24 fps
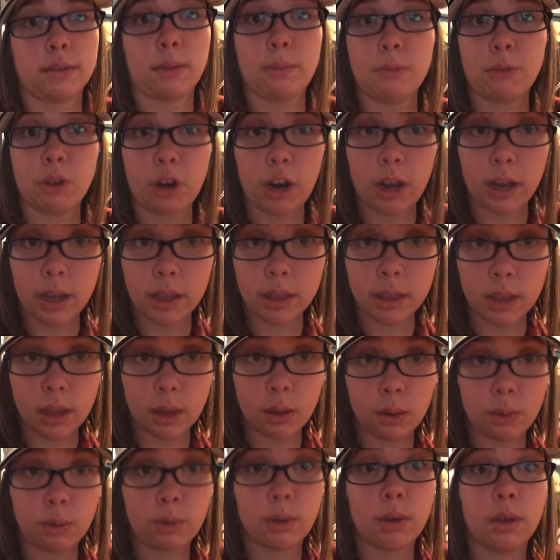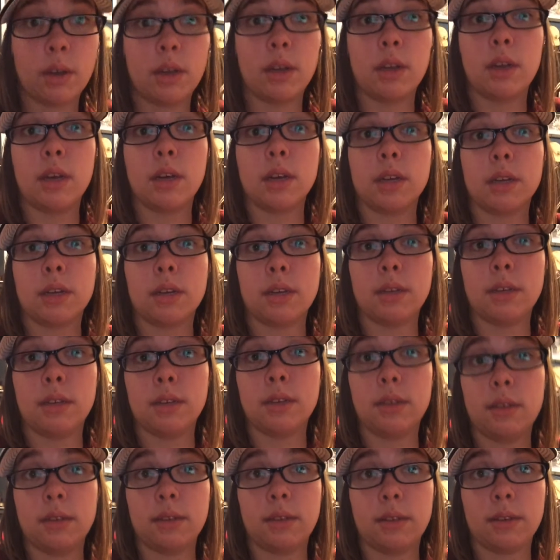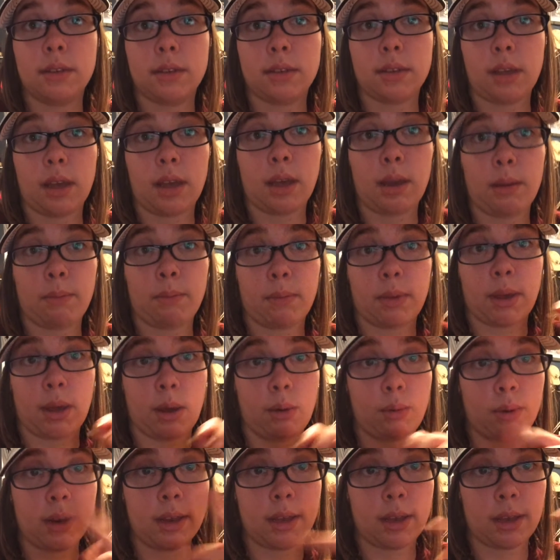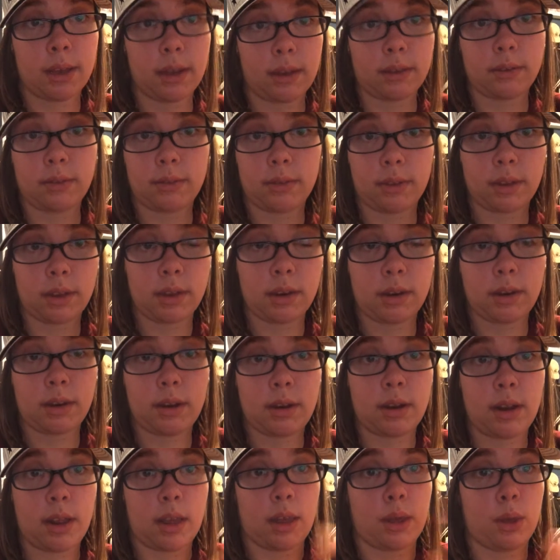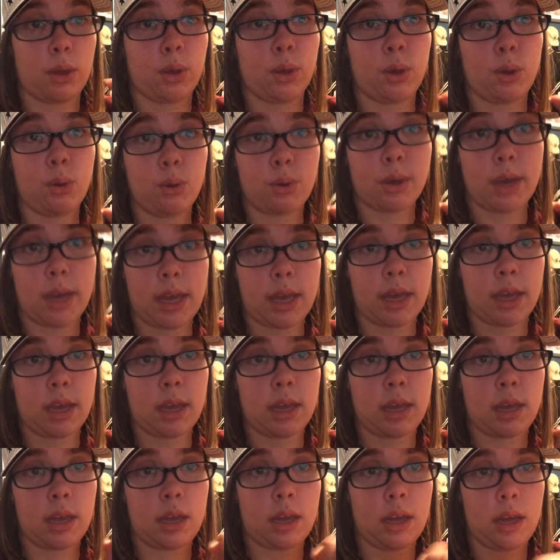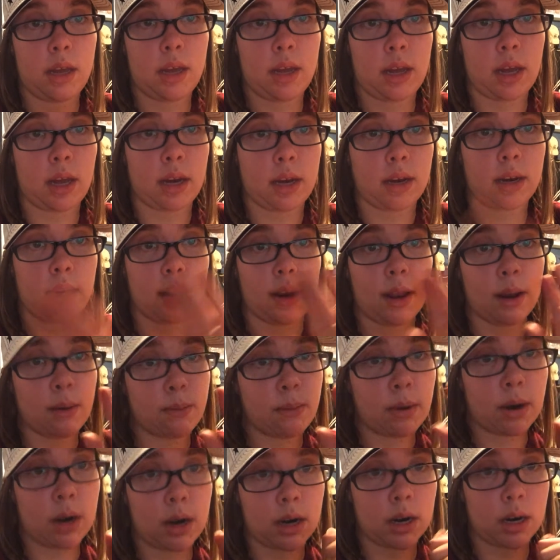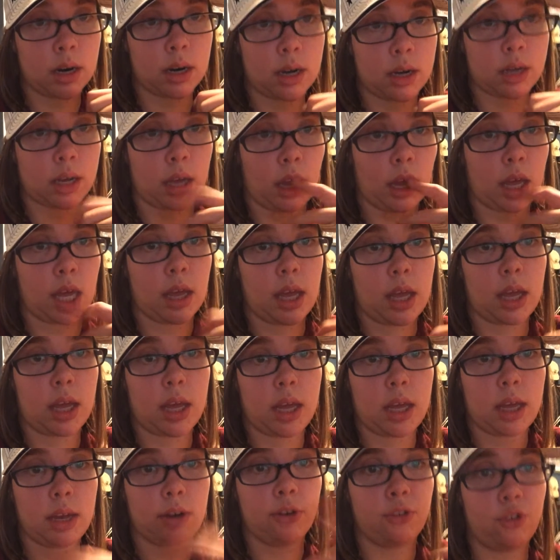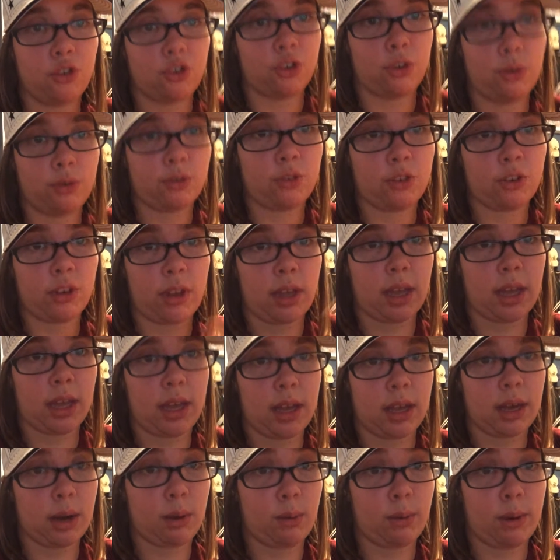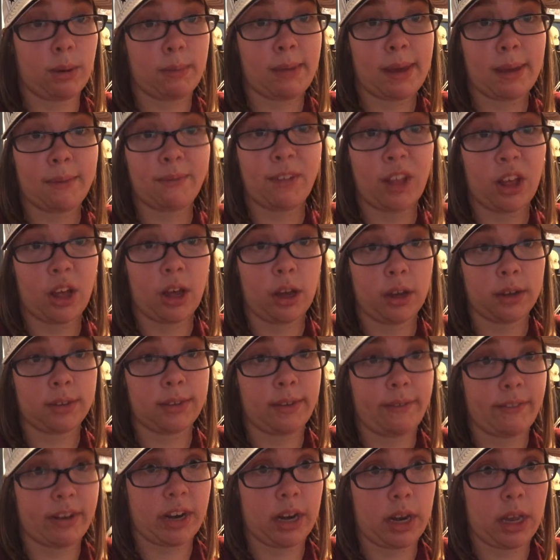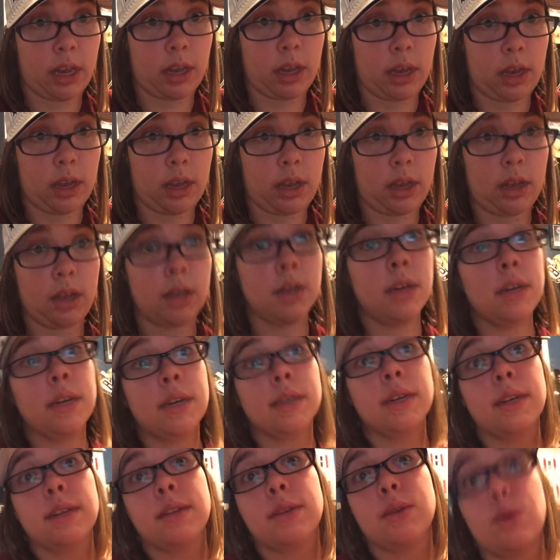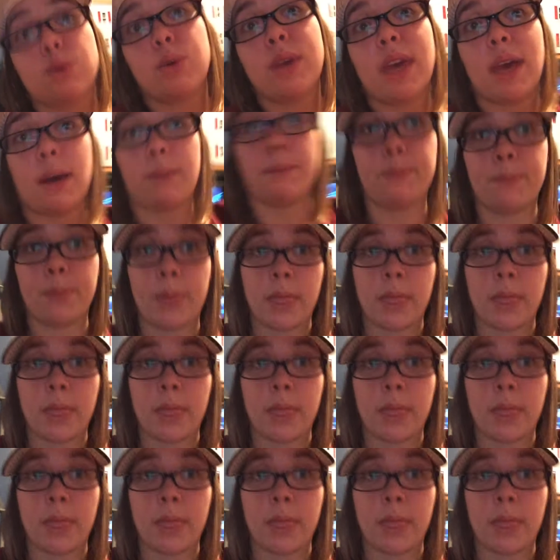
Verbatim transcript: I'm trying though. Because I'm going to Iceland, UK, Denmark in June, July, and I want to make vlogs every day. So yeah.